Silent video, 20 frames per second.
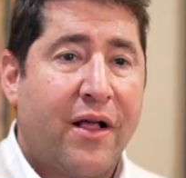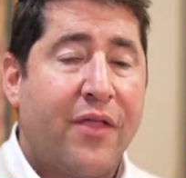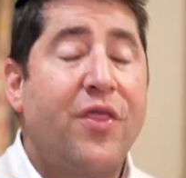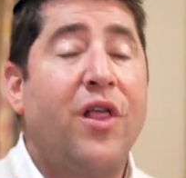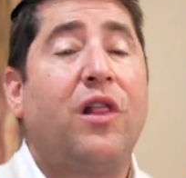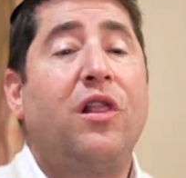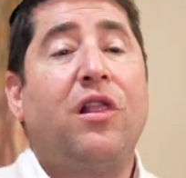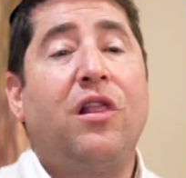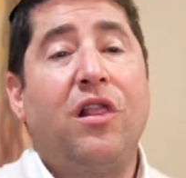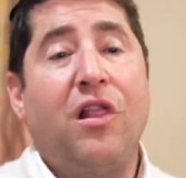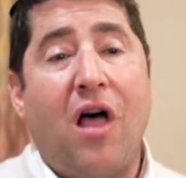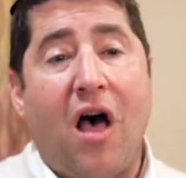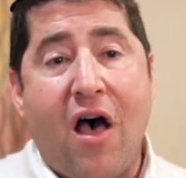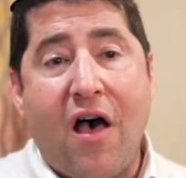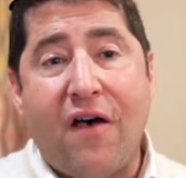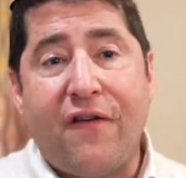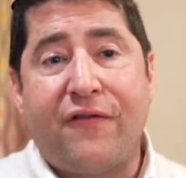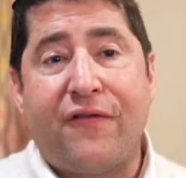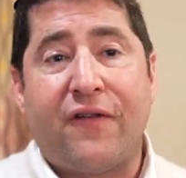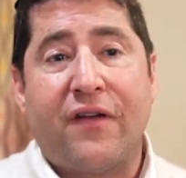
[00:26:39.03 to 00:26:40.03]
The
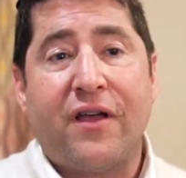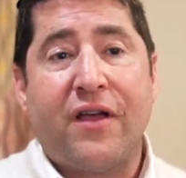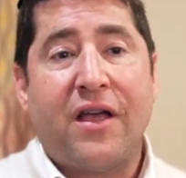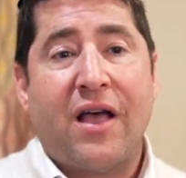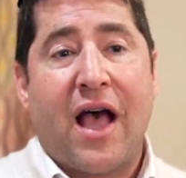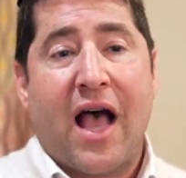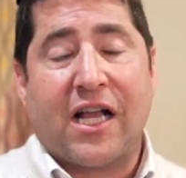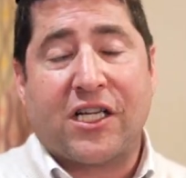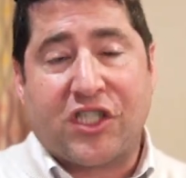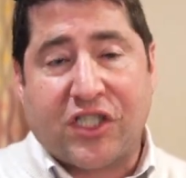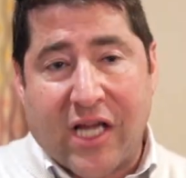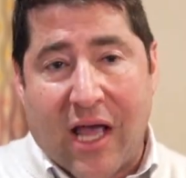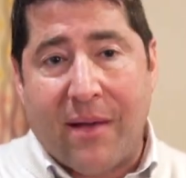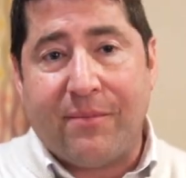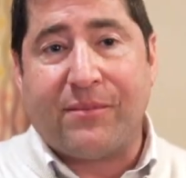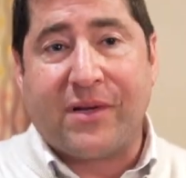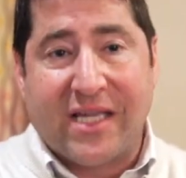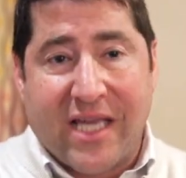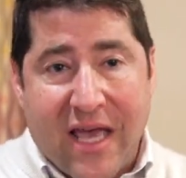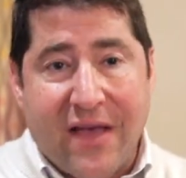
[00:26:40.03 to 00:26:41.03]
love
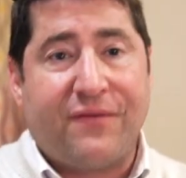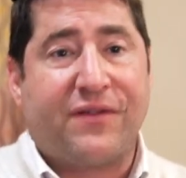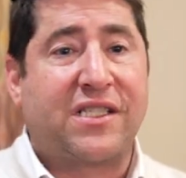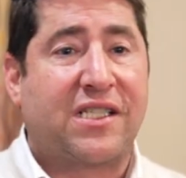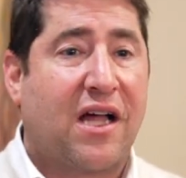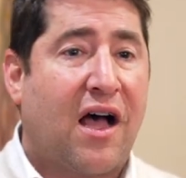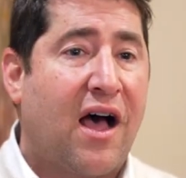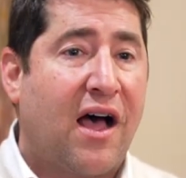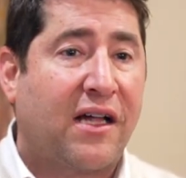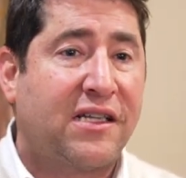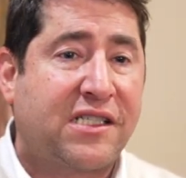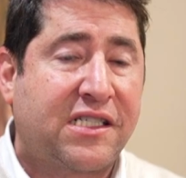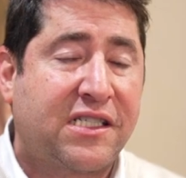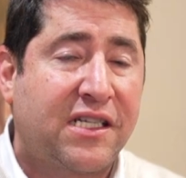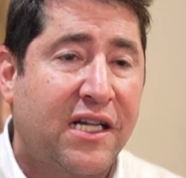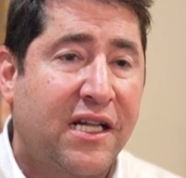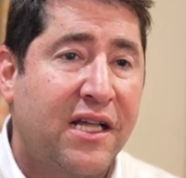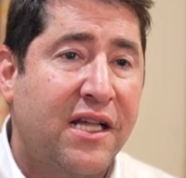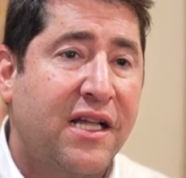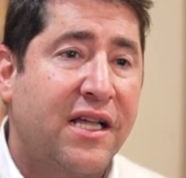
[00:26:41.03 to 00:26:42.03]
Hashem gives
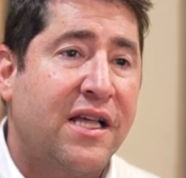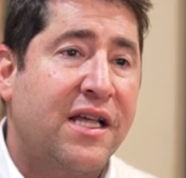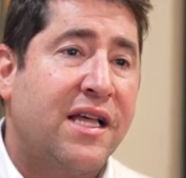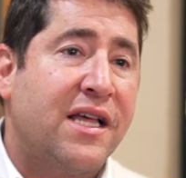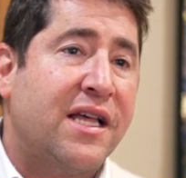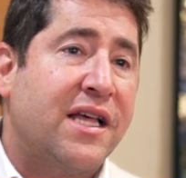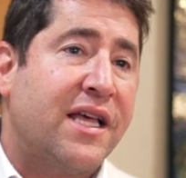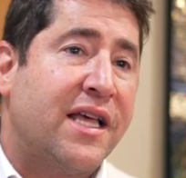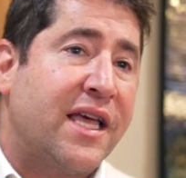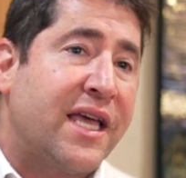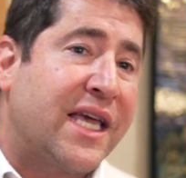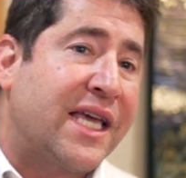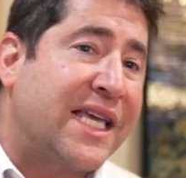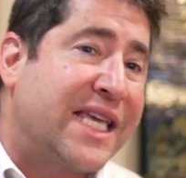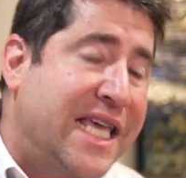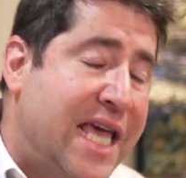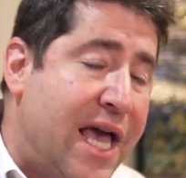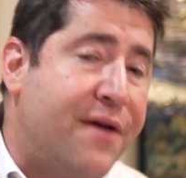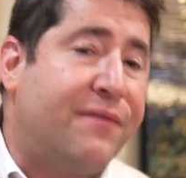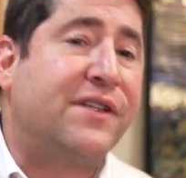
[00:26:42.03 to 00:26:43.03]
us
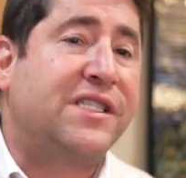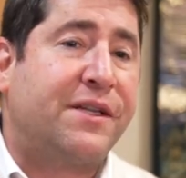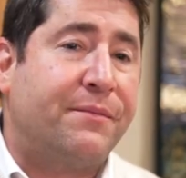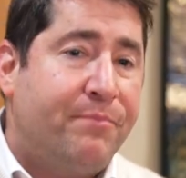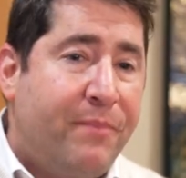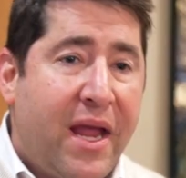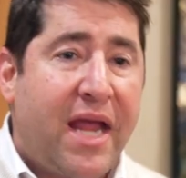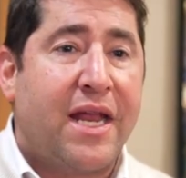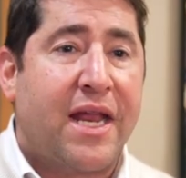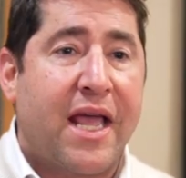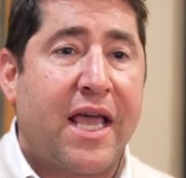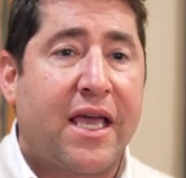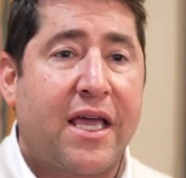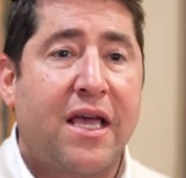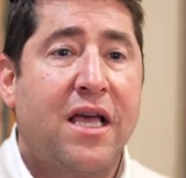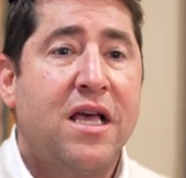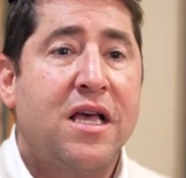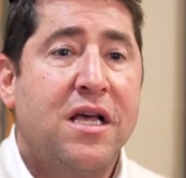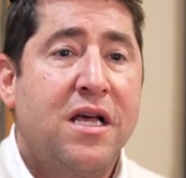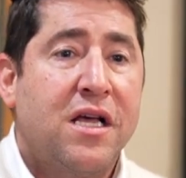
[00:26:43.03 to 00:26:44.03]
gives
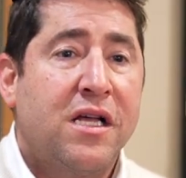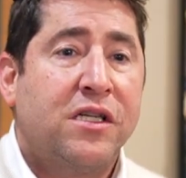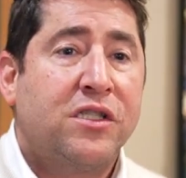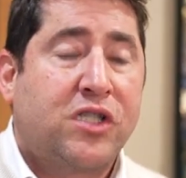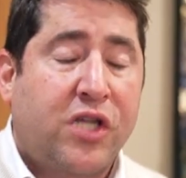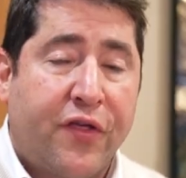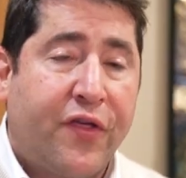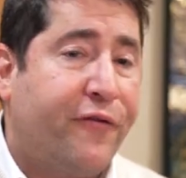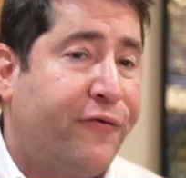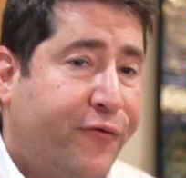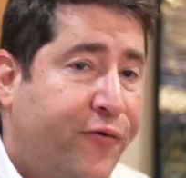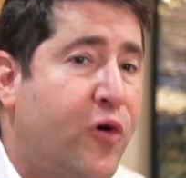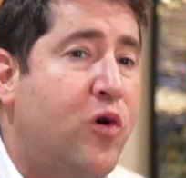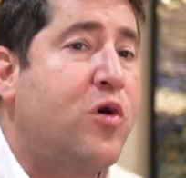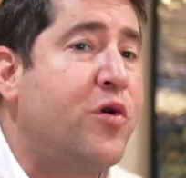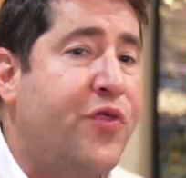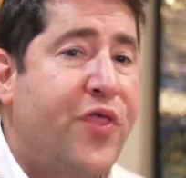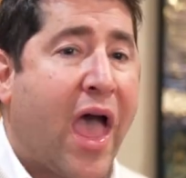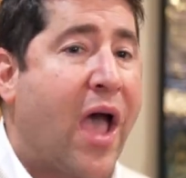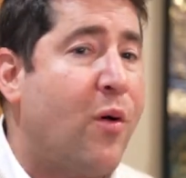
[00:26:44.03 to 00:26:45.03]
meaning to the
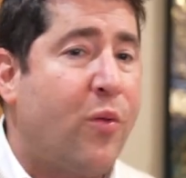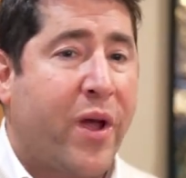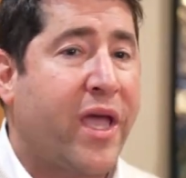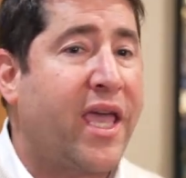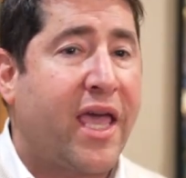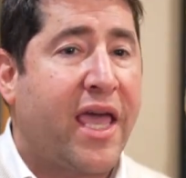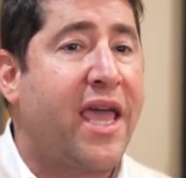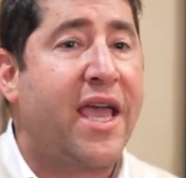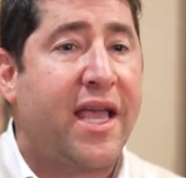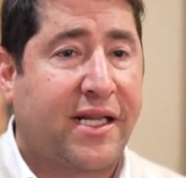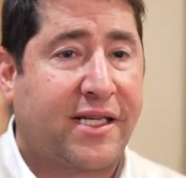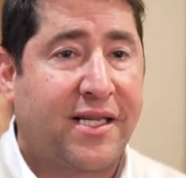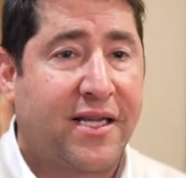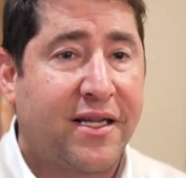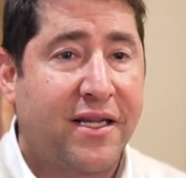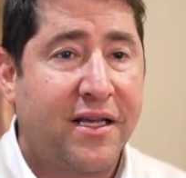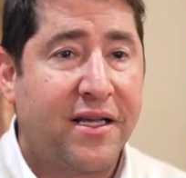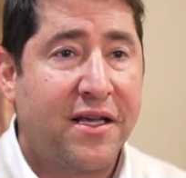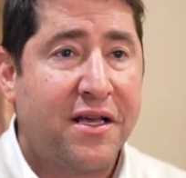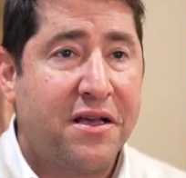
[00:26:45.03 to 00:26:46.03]
food that we eat,
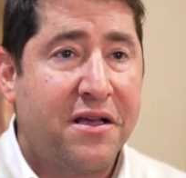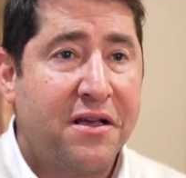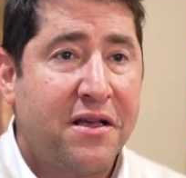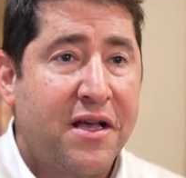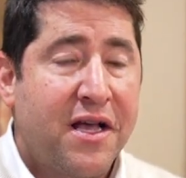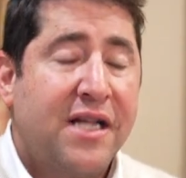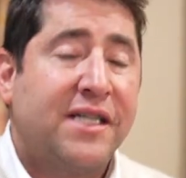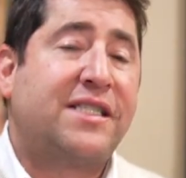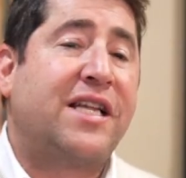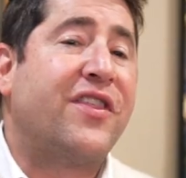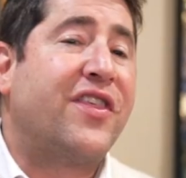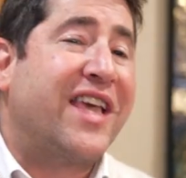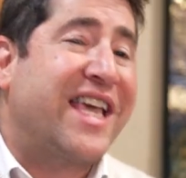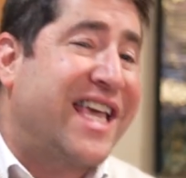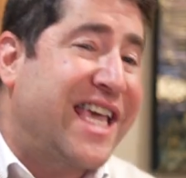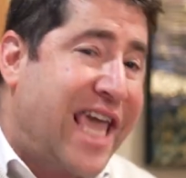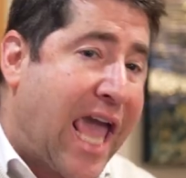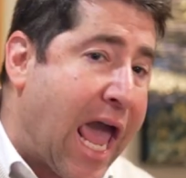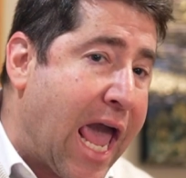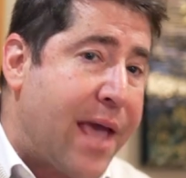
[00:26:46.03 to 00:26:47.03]
to the
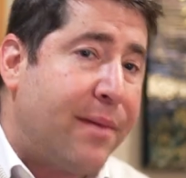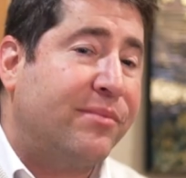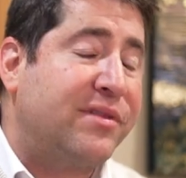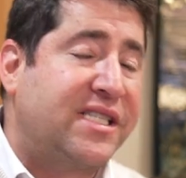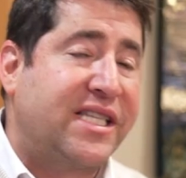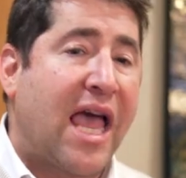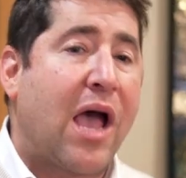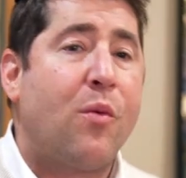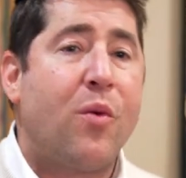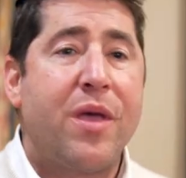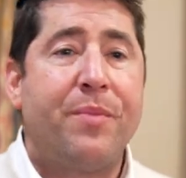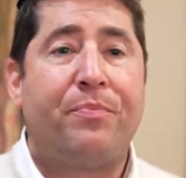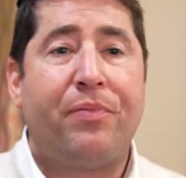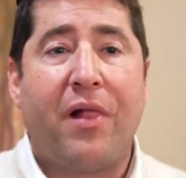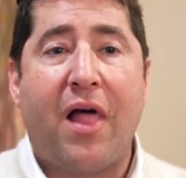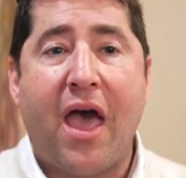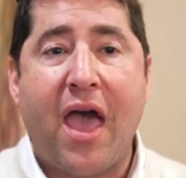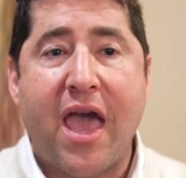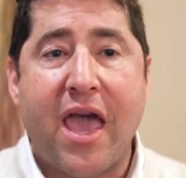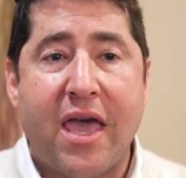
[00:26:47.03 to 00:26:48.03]
games that we
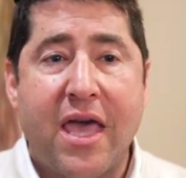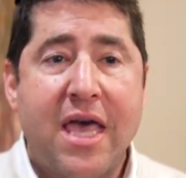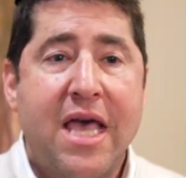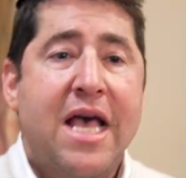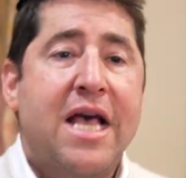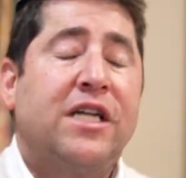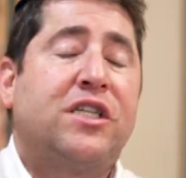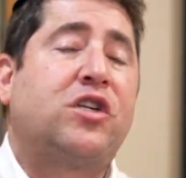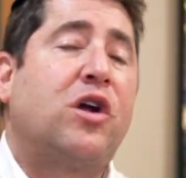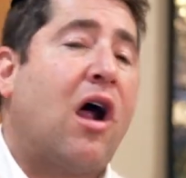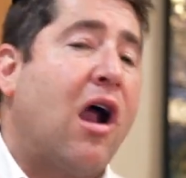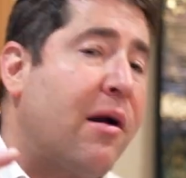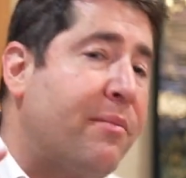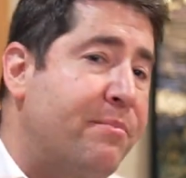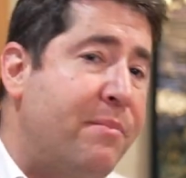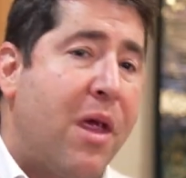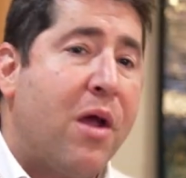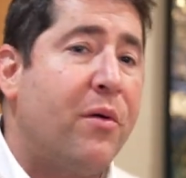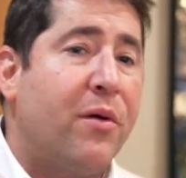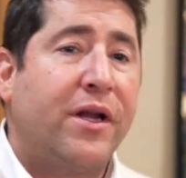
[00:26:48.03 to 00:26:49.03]
play, to our
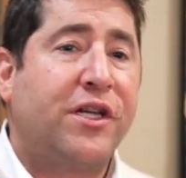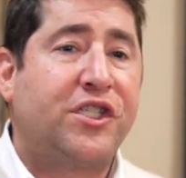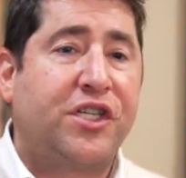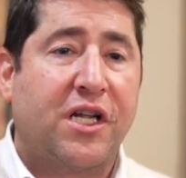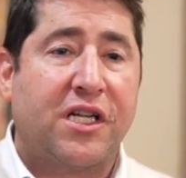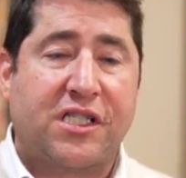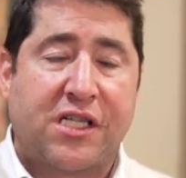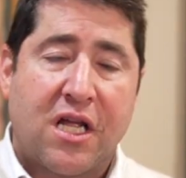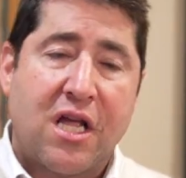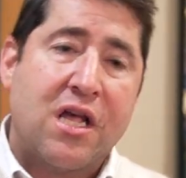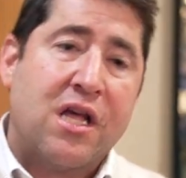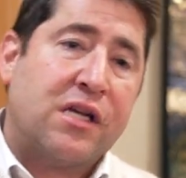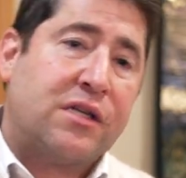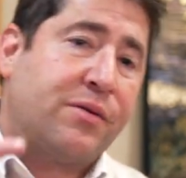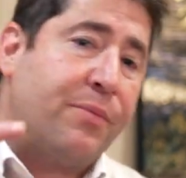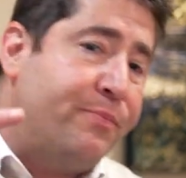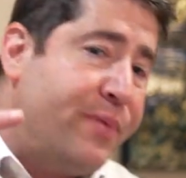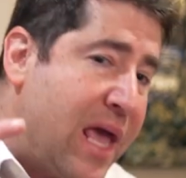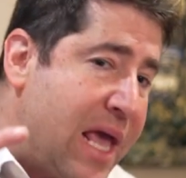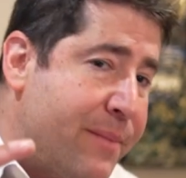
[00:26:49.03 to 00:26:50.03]
marriages,
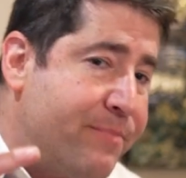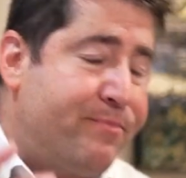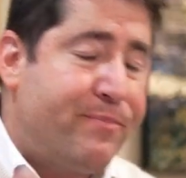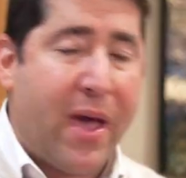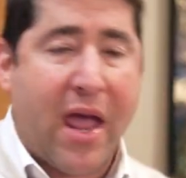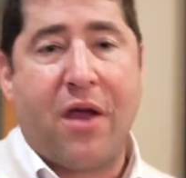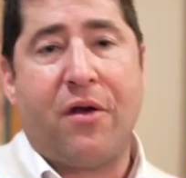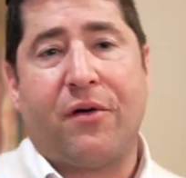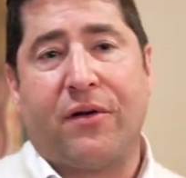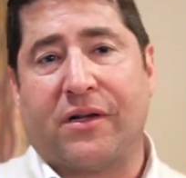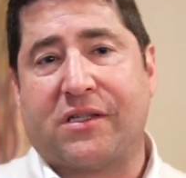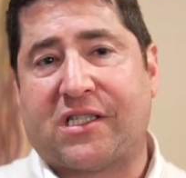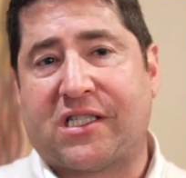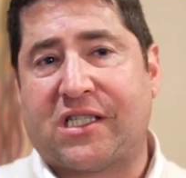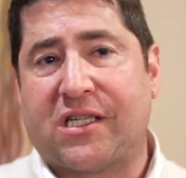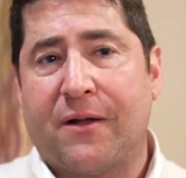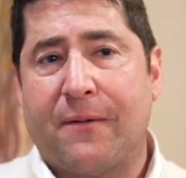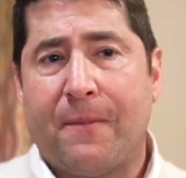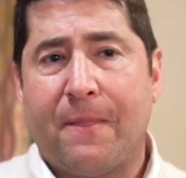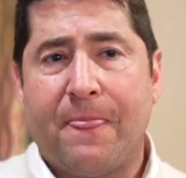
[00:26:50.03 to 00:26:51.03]
to being
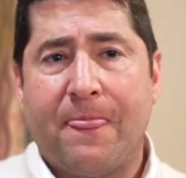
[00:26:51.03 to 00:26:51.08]
parents,